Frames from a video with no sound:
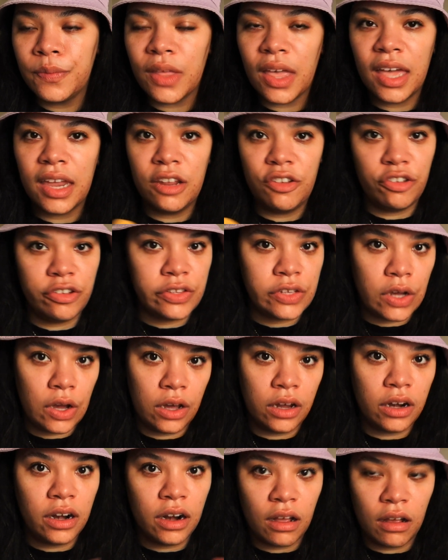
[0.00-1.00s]
of just
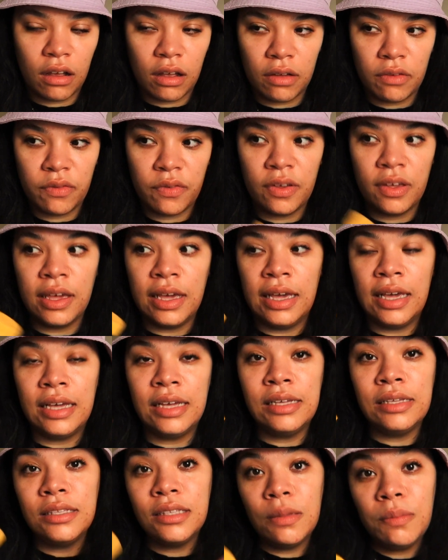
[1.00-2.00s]
on and off.
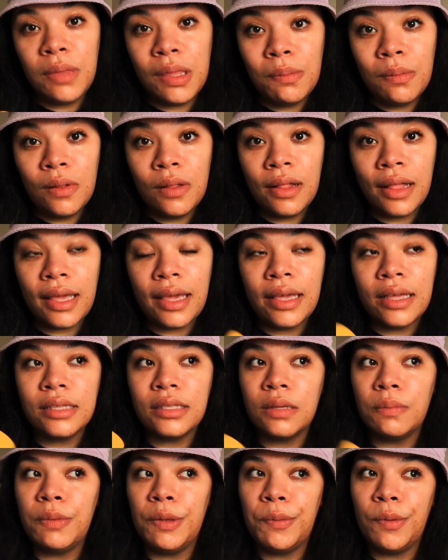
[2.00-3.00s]
Some people like it,
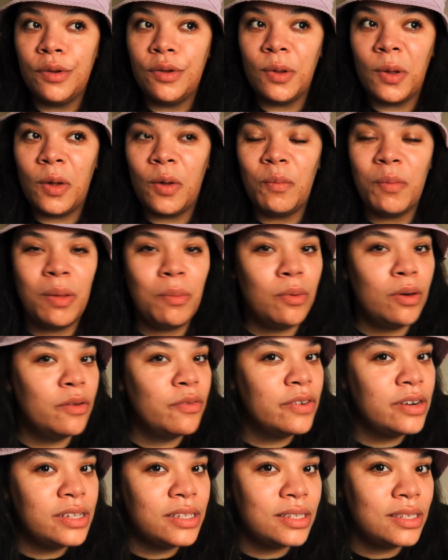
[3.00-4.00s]
some people don't. My
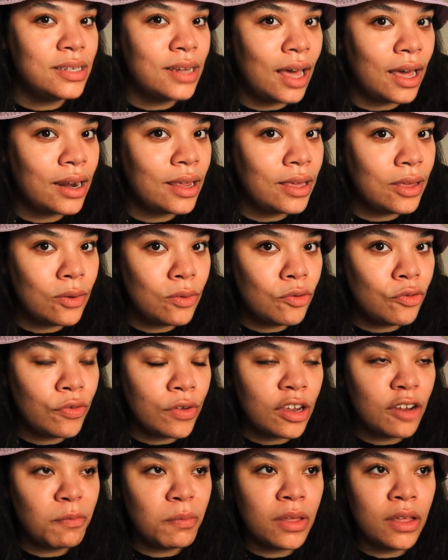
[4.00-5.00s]
boyfriend is not a huge
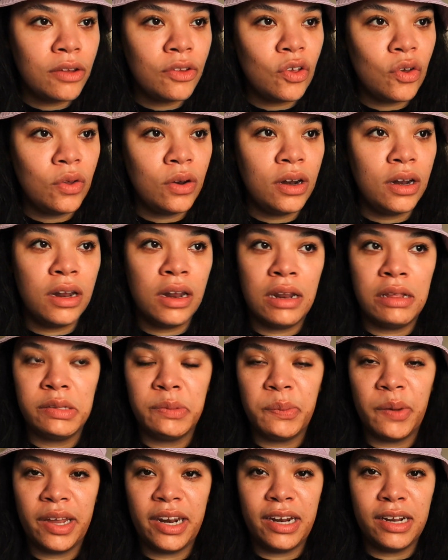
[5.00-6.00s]
fan of melatonin and his
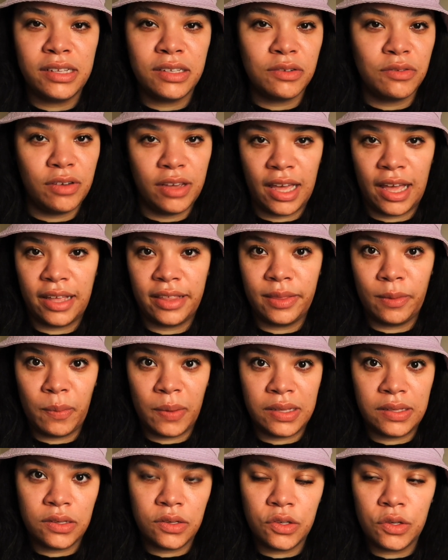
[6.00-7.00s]
body doesn't react the
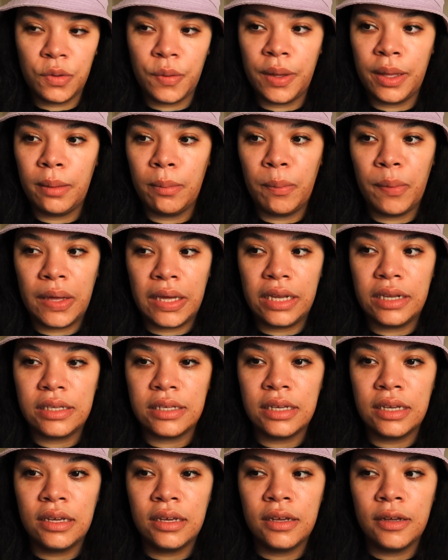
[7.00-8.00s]
best to it, but
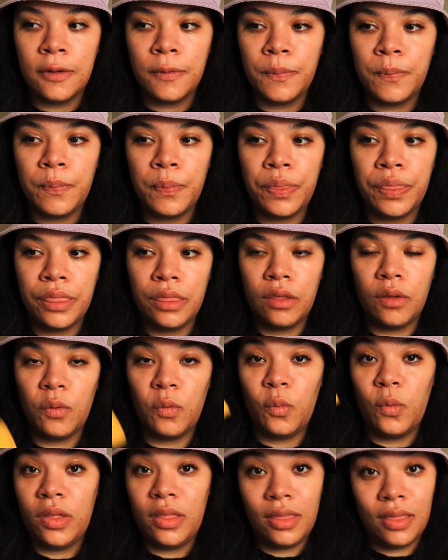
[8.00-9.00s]

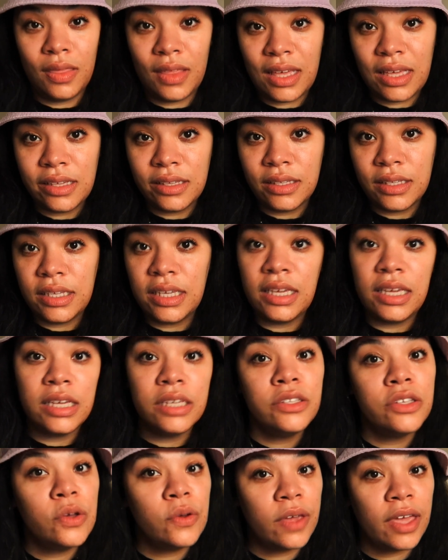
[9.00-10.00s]
with these, he
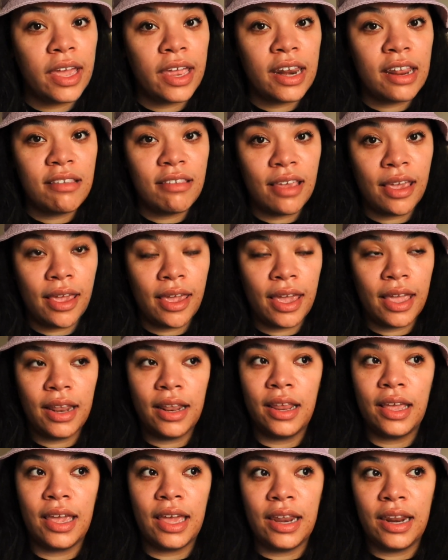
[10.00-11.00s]
is okay to take it,
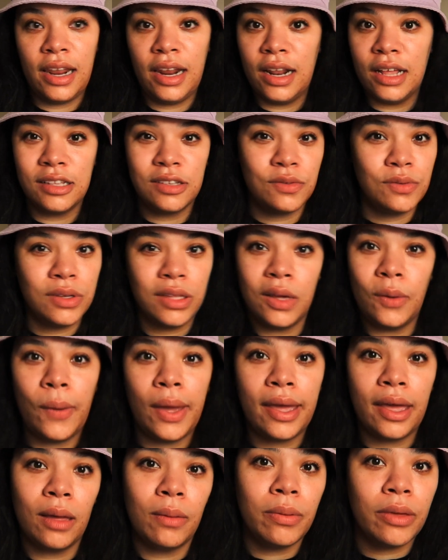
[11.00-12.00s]
and again, he doesn't really
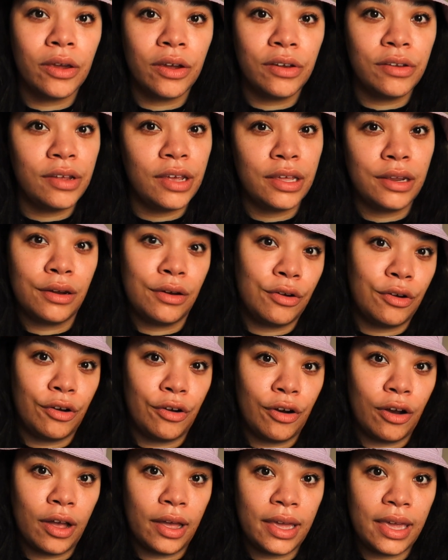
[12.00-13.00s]
wake up irritated or
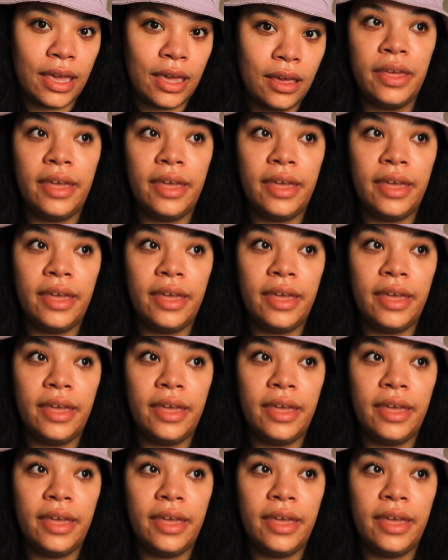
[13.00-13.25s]
groggy.